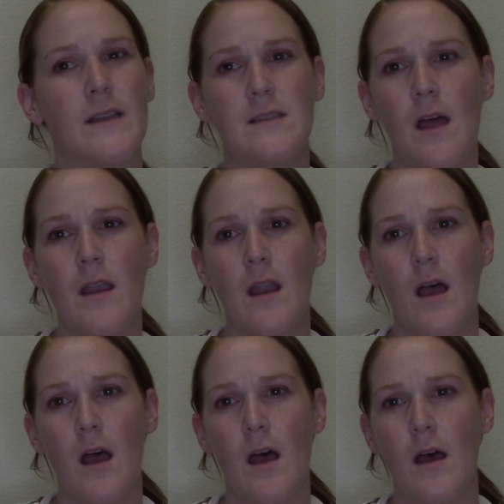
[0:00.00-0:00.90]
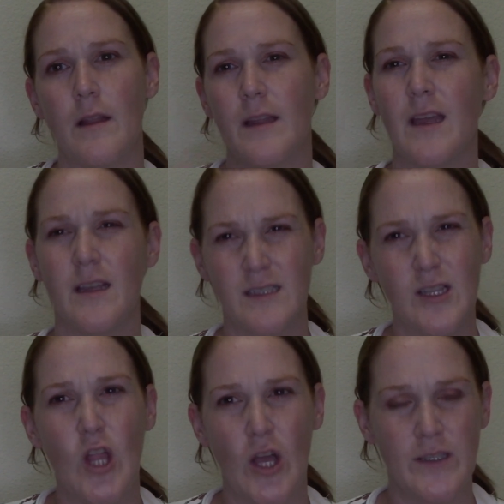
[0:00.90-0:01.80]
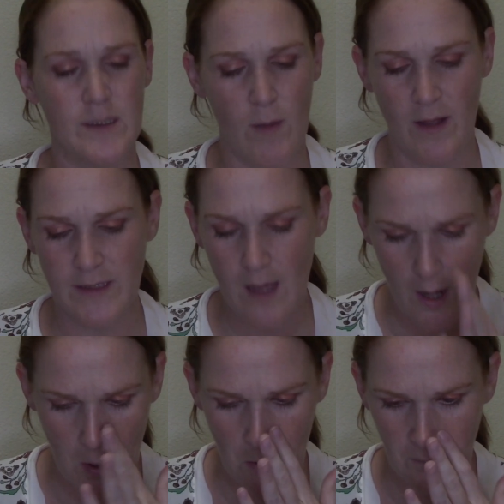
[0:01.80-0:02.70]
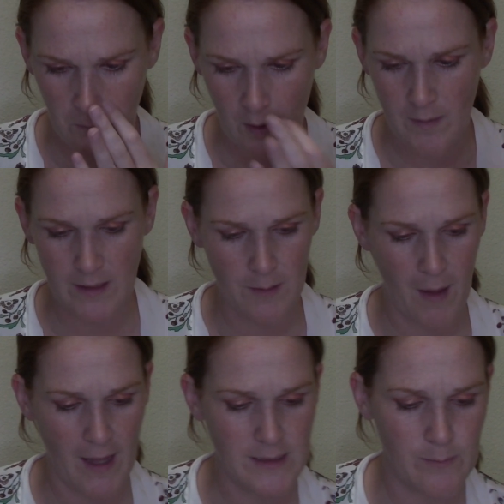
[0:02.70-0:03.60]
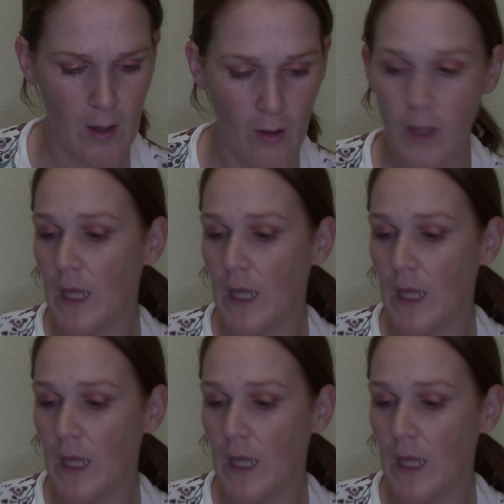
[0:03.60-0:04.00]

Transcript: It's not like a salon smell. It's not an overwhelmingly bad smell.